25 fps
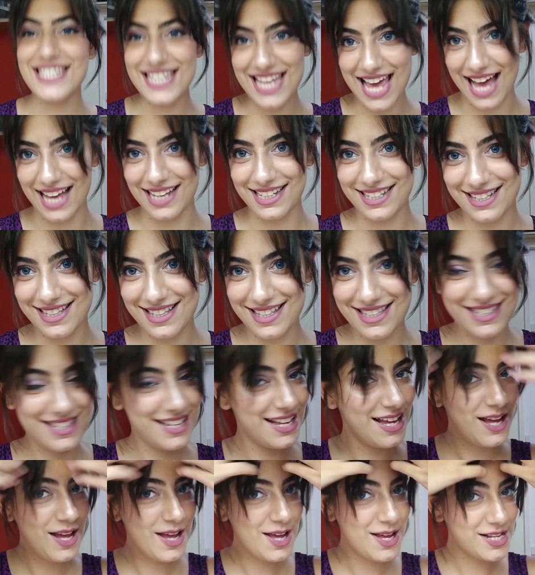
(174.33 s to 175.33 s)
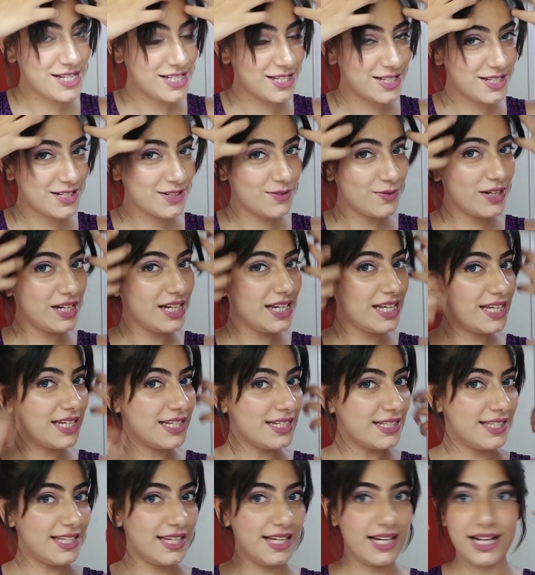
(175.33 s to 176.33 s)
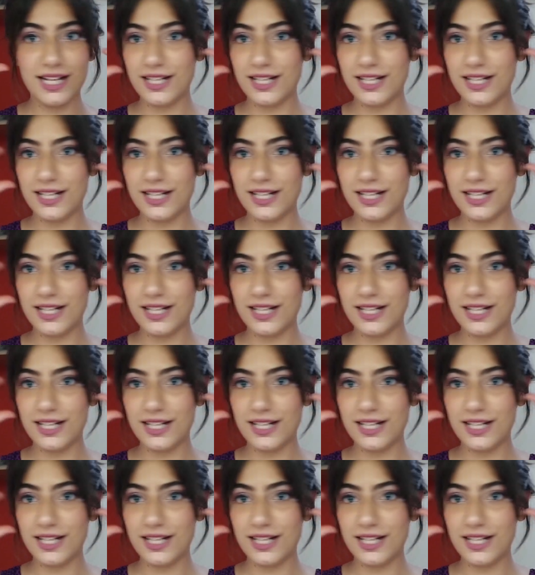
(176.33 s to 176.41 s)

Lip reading: Yes. So it's really easy.